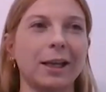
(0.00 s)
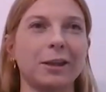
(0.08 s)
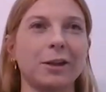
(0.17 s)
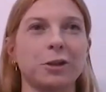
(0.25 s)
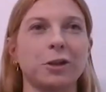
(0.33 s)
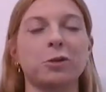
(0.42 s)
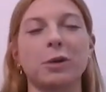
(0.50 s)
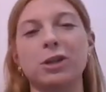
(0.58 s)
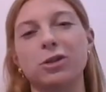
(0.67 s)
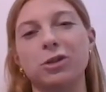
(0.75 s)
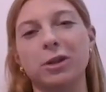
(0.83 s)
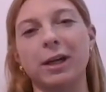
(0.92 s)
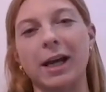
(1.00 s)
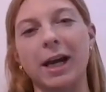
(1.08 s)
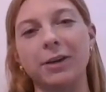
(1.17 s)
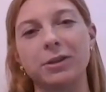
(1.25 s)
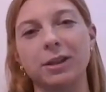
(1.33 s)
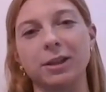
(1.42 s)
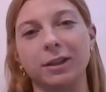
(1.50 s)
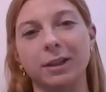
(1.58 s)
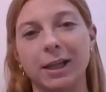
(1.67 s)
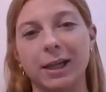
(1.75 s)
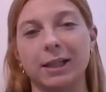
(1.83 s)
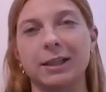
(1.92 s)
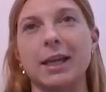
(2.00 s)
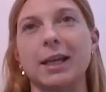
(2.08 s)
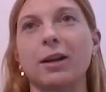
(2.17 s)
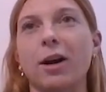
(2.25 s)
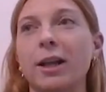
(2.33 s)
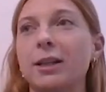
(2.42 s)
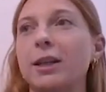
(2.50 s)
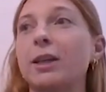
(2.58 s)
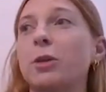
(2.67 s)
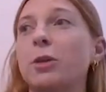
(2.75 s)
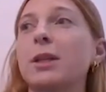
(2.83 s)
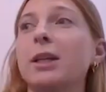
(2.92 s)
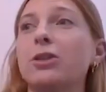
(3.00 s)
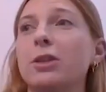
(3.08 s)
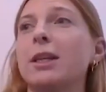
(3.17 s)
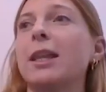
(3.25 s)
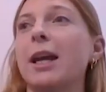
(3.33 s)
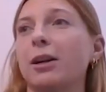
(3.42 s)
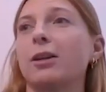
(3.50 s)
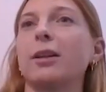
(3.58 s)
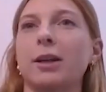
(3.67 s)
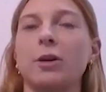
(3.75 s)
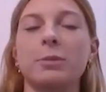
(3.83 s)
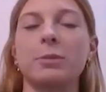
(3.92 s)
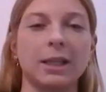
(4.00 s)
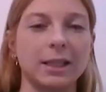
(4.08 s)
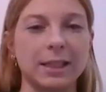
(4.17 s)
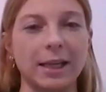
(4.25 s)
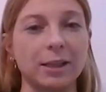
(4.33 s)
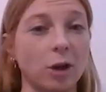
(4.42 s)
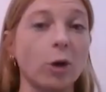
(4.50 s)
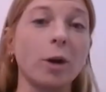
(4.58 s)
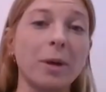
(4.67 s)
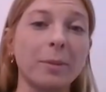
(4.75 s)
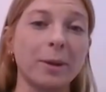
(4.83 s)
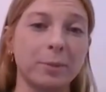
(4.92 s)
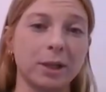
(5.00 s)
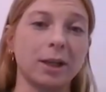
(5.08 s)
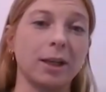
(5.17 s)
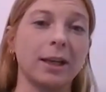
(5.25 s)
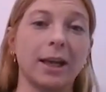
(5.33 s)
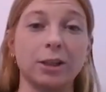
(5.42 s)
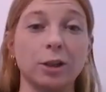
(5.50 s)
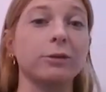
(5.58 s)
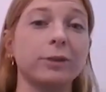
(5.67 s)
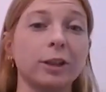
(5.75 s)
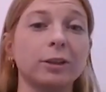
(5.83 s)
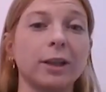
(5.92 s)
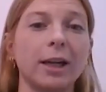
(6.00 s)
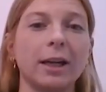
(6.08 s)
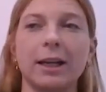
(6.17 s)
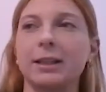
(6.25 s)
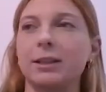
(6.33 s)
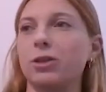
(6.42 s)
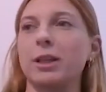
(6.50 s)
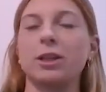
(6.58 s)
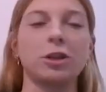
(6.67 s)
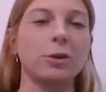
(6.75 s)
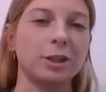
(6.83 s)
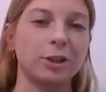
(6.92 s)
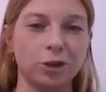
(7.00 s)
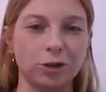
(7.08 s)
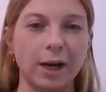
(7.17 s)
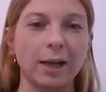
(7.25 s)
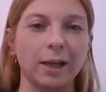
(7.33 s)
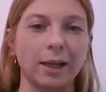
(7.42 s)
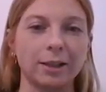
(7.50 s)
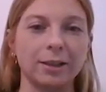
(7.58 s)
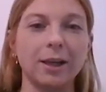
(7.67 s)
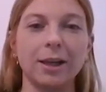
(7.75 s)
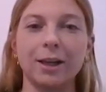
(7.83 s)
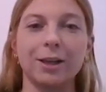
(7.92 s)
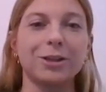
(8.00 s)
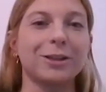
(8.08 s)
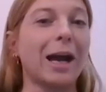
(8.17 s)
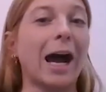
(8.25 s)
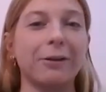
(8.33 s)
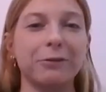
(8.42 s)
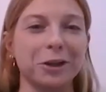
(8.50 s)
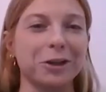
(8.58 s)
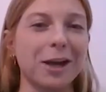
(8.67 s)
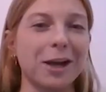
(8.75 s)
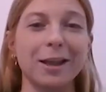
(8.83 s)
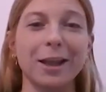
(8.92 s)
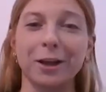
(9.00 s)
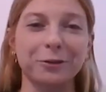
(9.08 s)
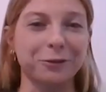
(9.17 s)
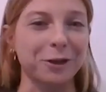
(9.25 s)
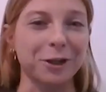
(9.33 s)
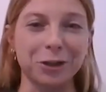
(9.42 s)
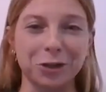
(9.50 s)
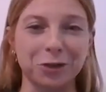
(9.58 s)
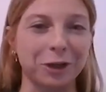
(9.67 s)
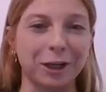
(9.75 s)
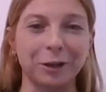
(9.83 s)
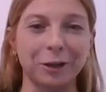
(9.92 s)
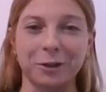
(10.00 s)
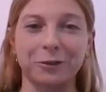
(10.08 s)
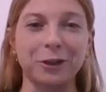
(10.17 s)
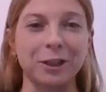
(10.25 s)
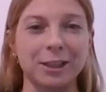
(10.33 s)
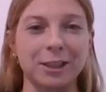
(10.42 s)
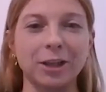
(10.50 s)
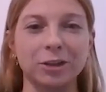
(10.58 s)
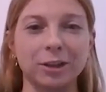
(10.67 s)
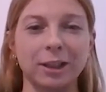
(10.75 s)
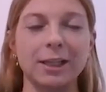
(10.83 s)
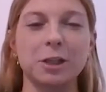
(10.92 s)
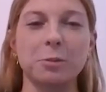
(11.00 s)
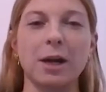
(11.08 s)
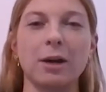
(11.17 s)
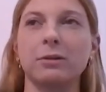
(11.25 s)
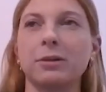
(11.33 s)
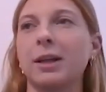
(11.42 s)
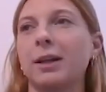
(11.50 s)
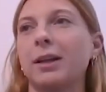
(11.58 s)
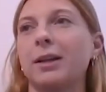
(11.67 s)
in those situations, you kind of have to take it on. And in terms of, like, just say that girl that comes in and says, oh, I'm on my period and I don't feel great. And just as she goes into training and she's not having a great like first drill or first session, it's about